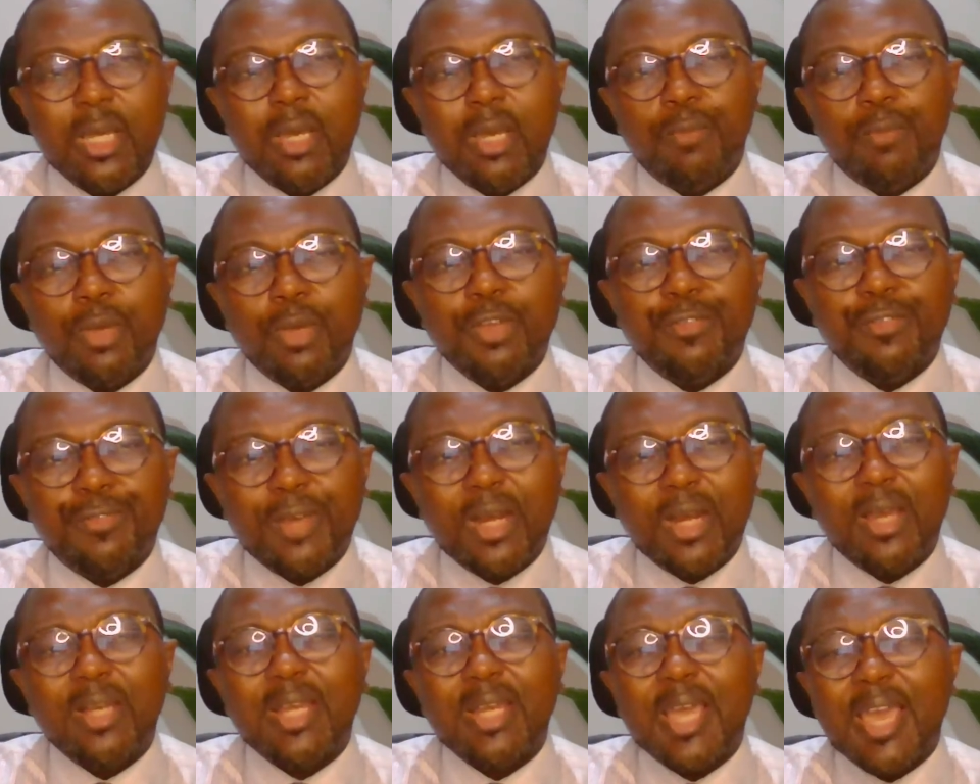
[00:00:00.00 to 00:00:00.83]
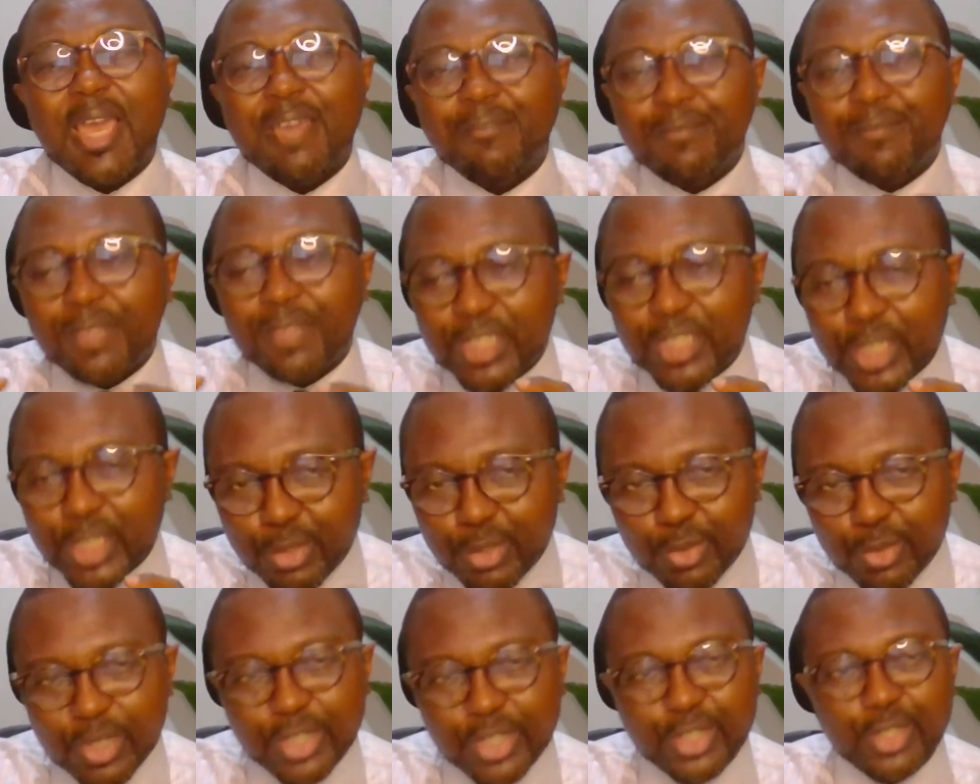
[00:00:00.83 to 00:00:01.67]
but you find out that every
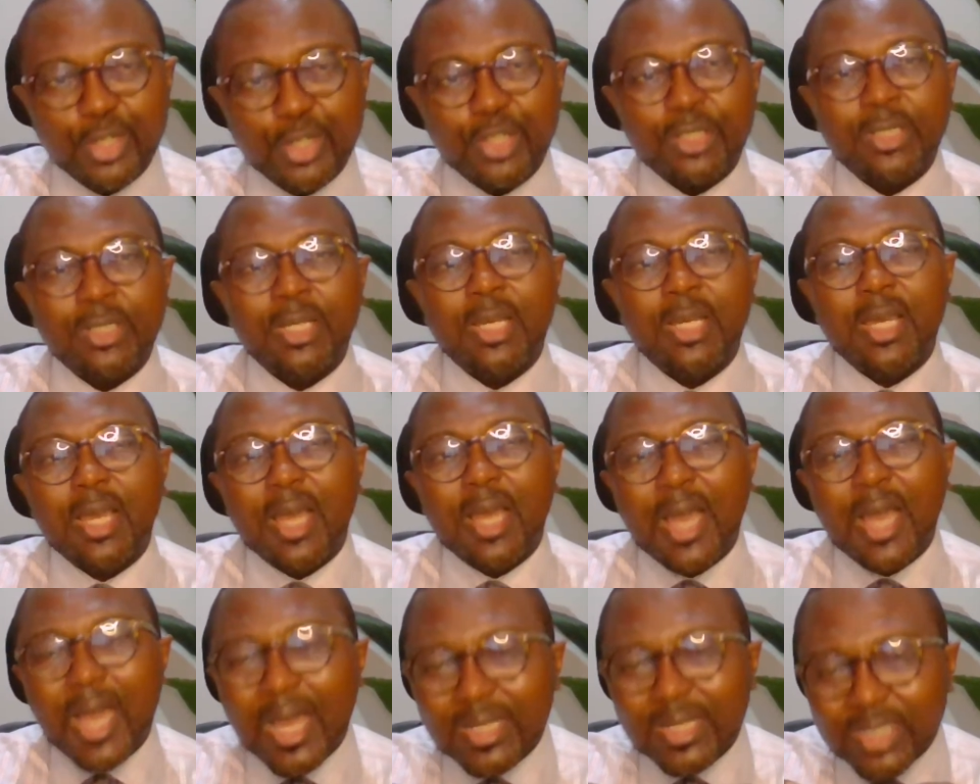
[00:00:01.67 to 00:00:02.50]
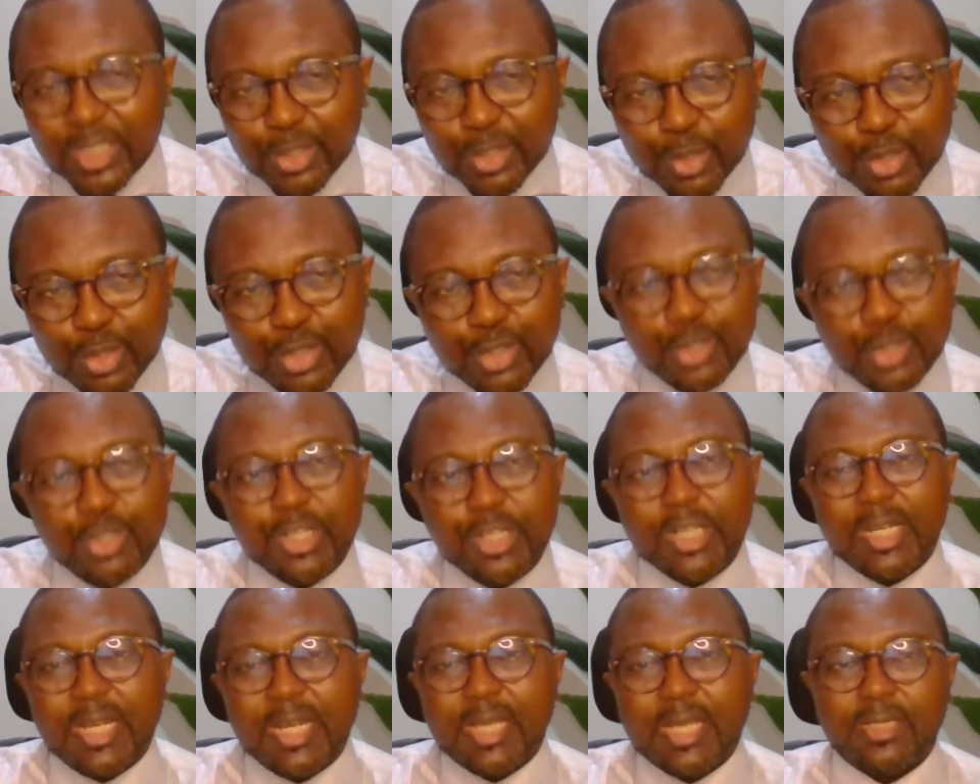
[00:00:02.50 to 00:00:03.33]
situation has its own
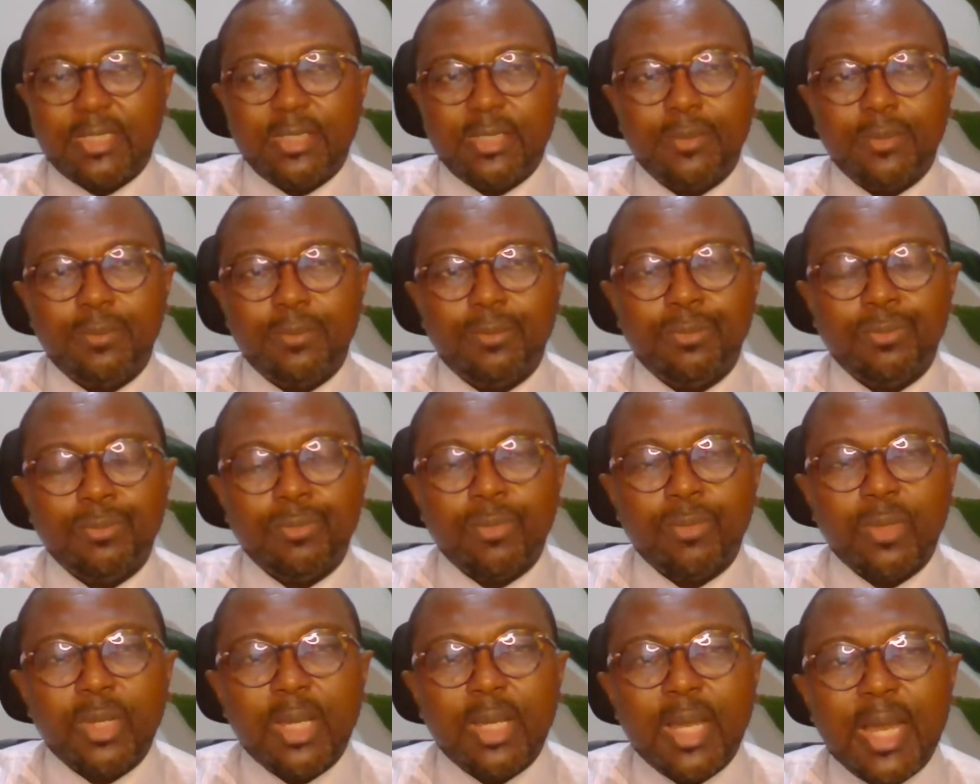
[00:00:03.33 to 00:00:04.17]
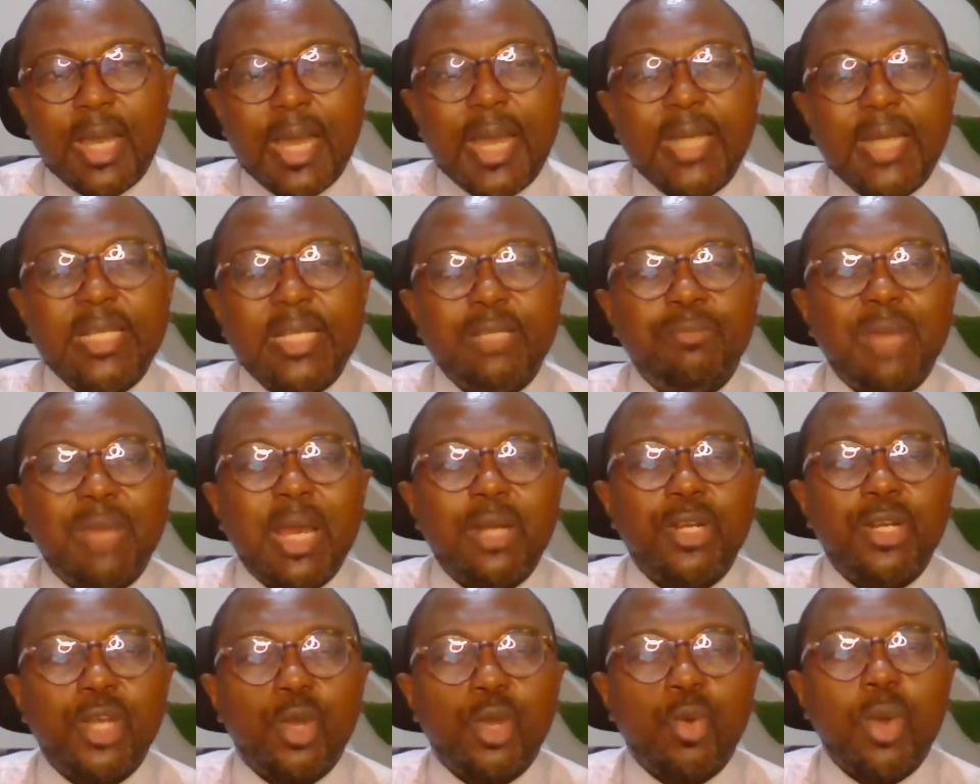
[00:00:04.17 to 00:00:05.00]
uniqueness and it might
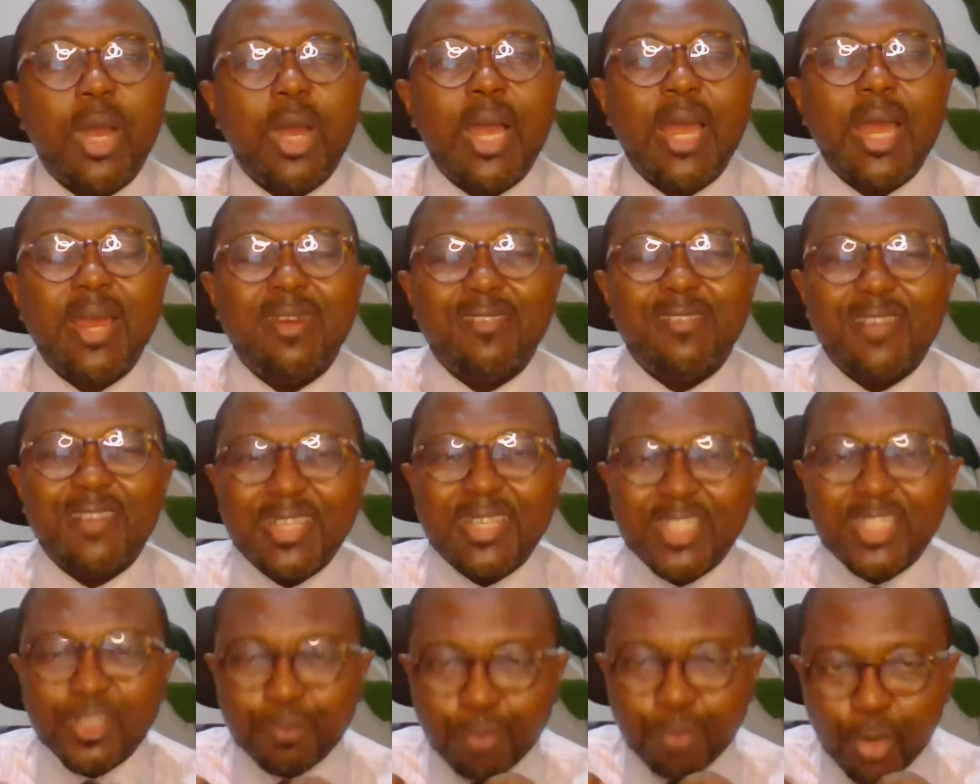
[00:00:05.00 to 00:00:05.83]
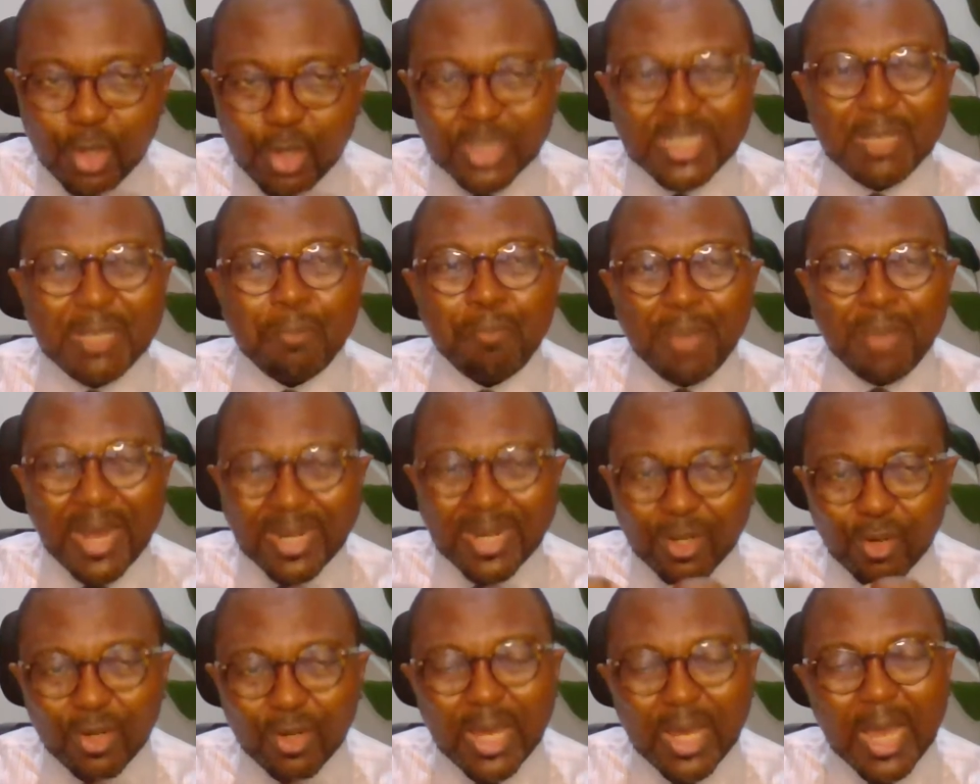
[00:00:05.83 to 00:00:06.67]
require a response, a
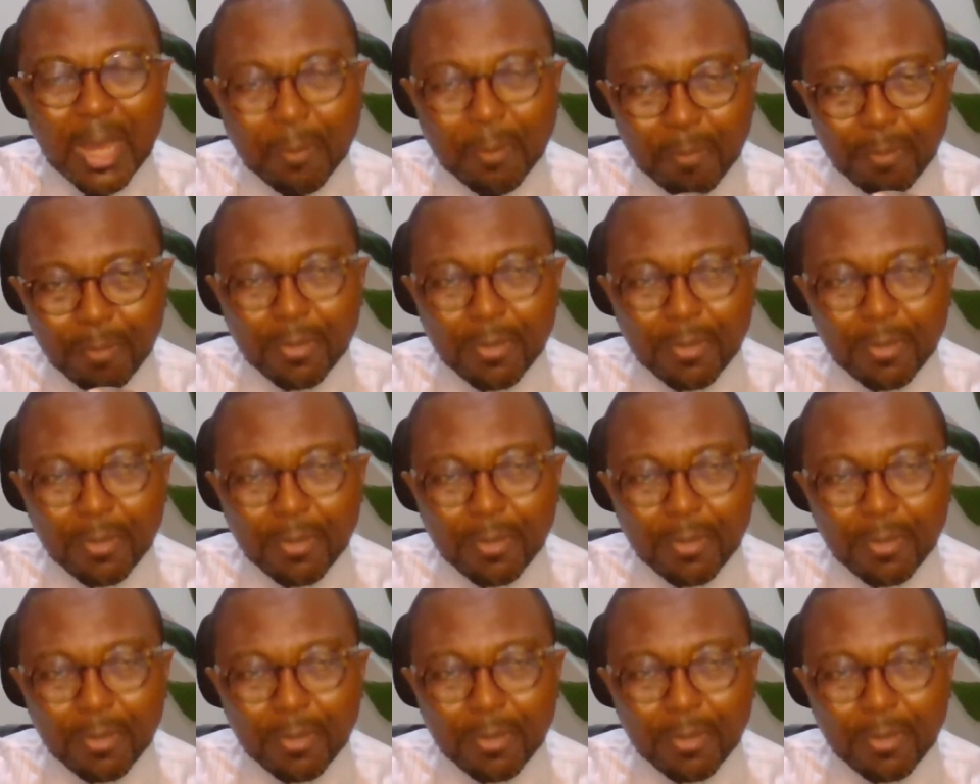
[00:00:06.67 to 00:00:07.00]
particular